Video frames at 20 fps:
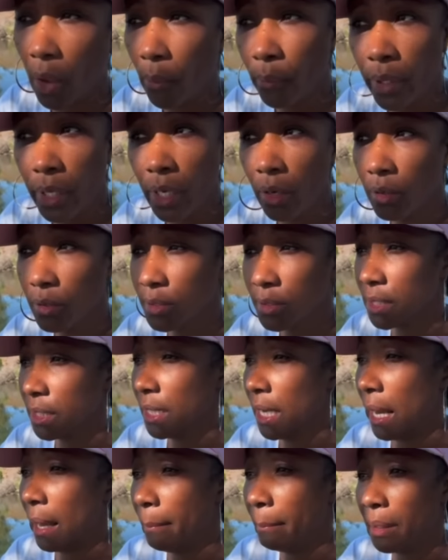we gonna
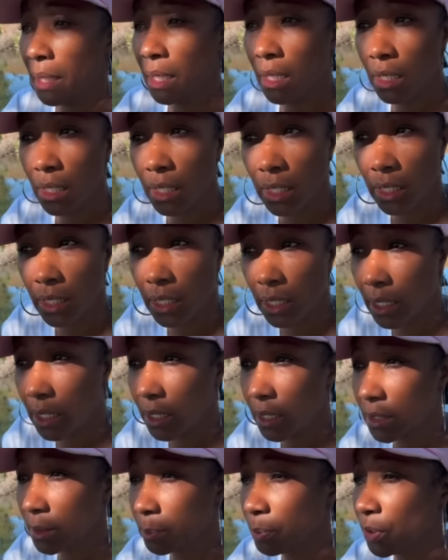see how many of the
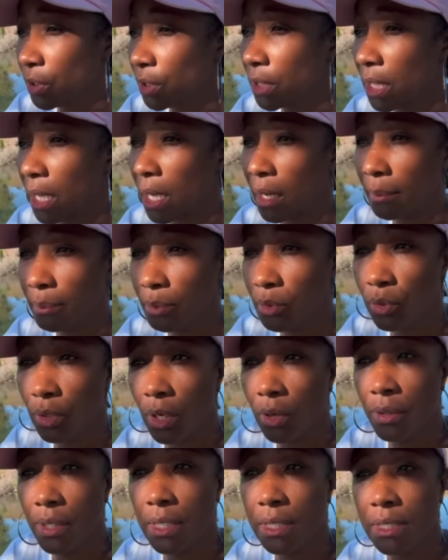kids pull up. You
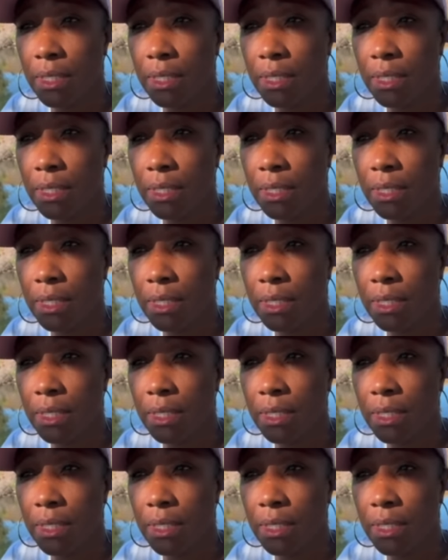know,